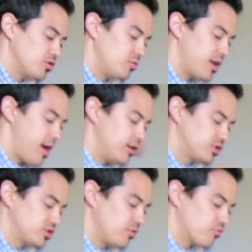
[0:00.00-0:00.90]
so hey,
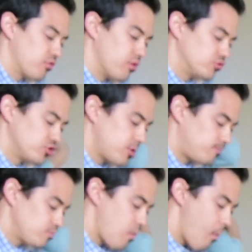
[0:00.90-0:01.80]
it's so gross.
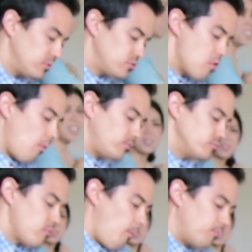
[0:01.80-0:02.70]
Look, girls, ew!
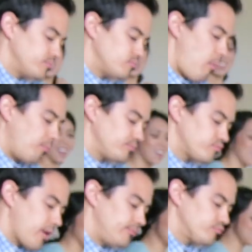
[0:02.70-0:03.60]
Don't say
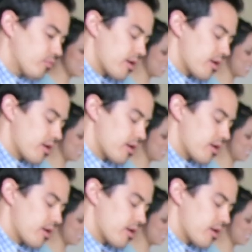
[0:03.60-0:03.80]
that.